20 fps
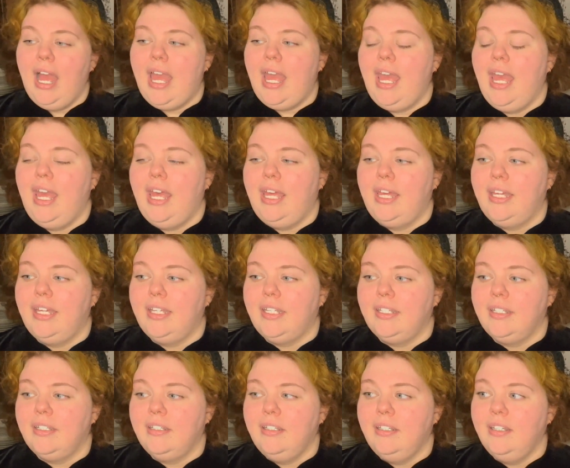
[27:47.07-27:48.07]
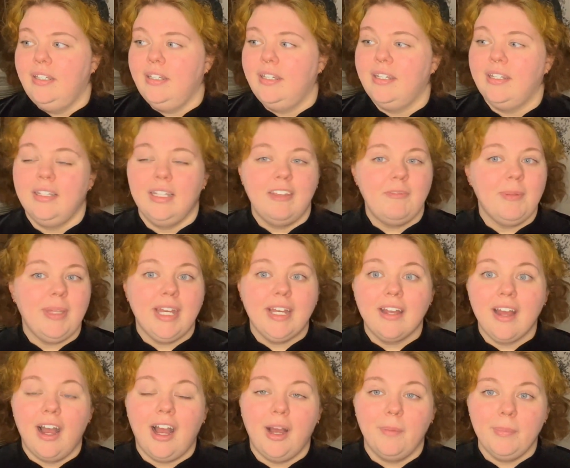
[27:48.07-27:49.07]
And leave me a
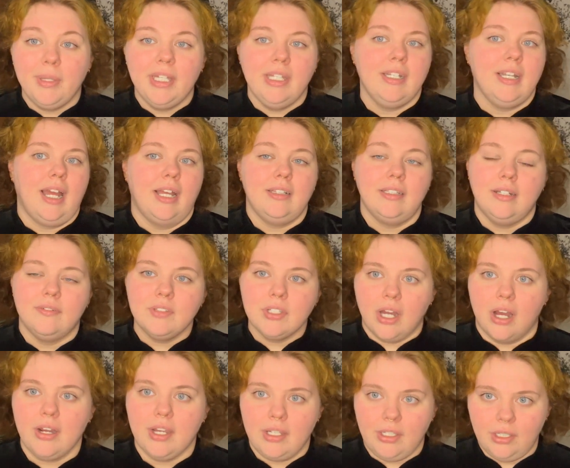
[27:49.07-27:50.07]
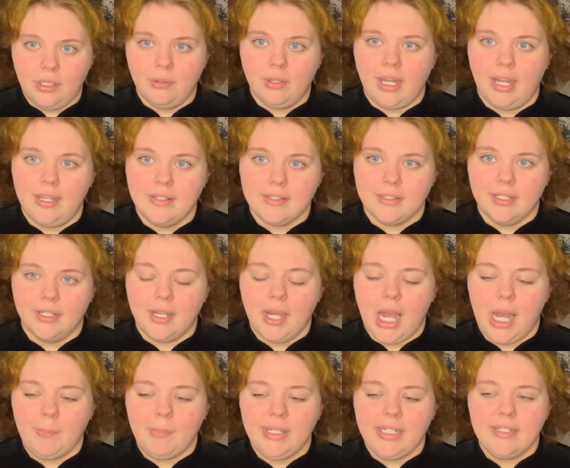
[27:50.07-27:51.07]
comment. I love talking to you guys in the
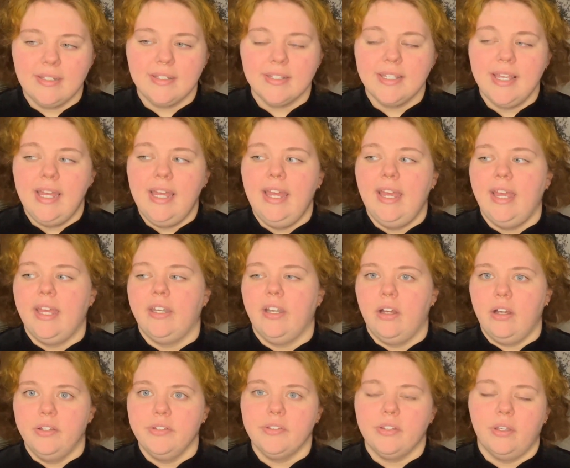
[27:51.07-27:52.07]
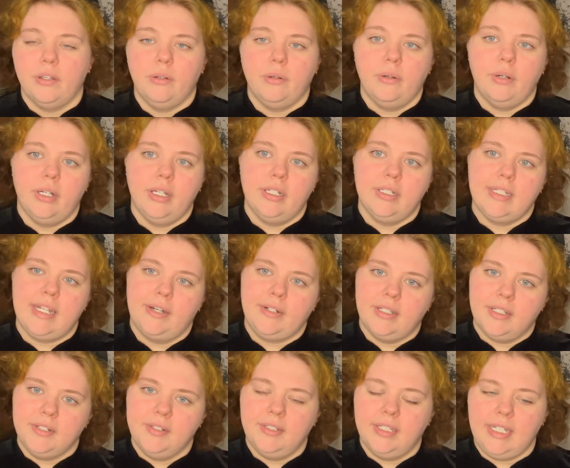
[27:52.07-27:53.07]
comments. And also down
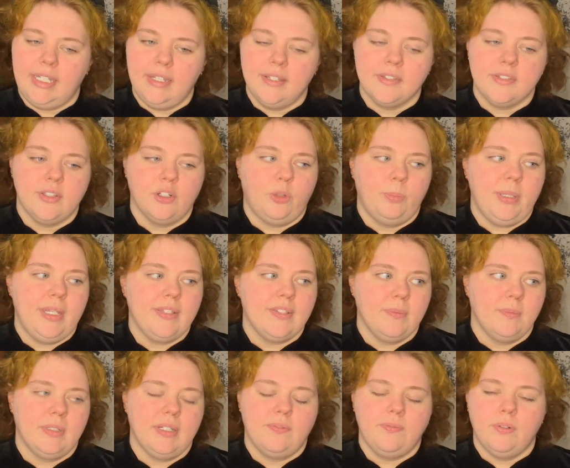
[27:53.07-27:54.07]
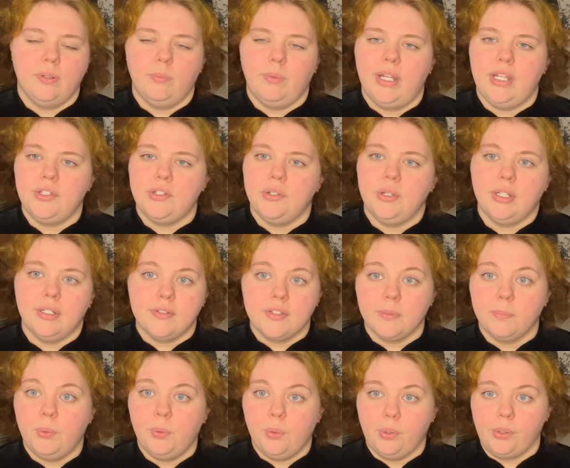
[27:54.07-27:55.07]
in the links, there'll be some different ways you can
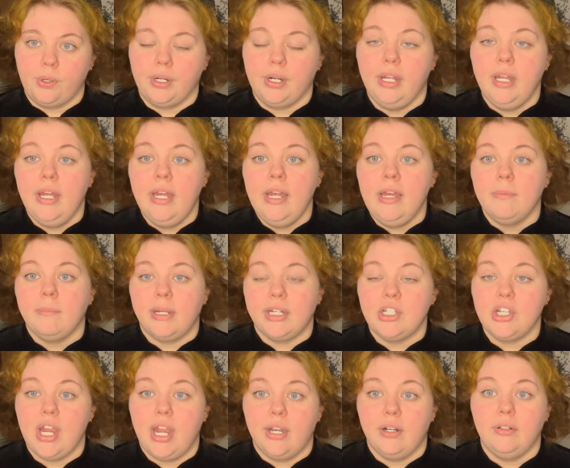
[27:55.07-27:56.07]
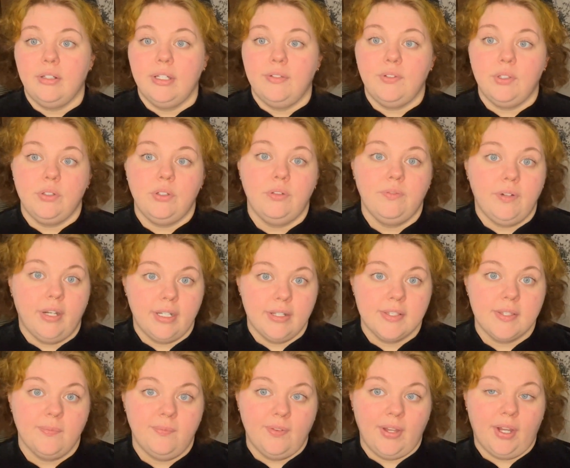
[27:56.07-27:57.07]
support my channel. If you do find
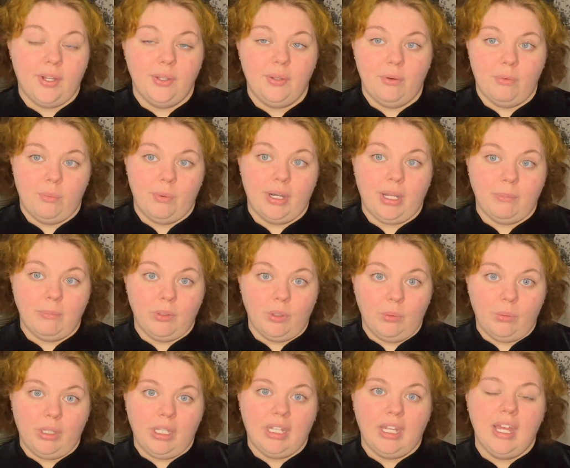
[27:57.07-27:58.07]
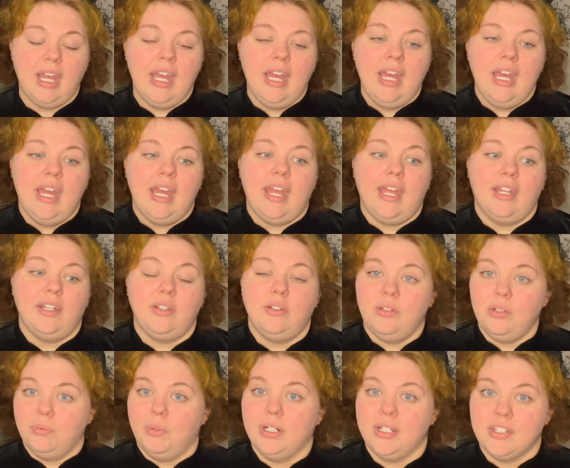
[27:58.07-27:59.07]
some value in what I'm doing and you
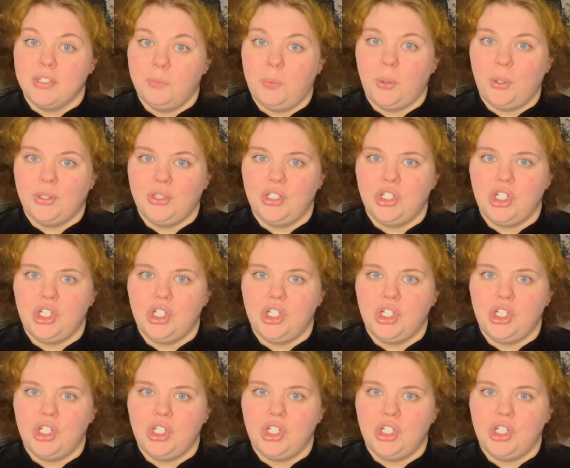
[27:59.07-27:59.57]
do want to support the